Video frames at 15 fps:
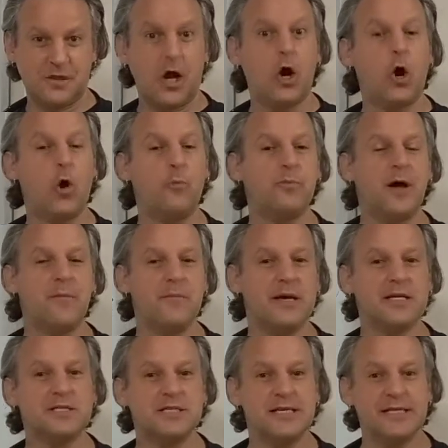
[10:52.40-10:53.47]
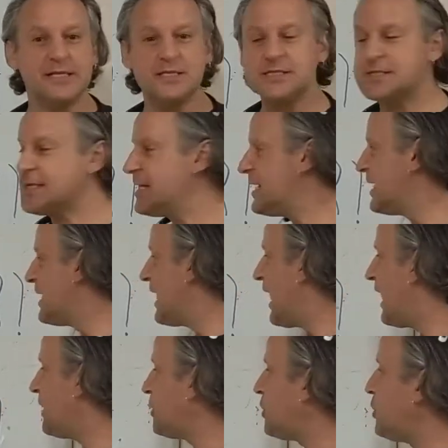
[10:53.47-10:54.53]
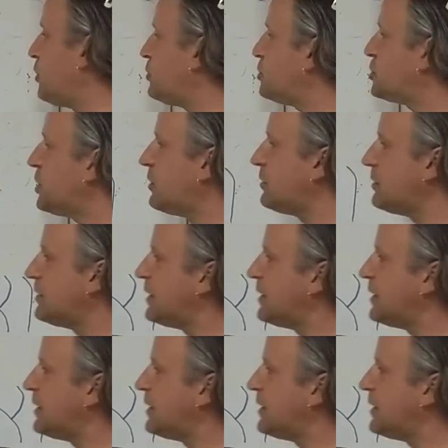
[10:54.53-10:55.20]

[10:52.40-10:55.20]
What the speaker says: I hope that makes sense. And you shall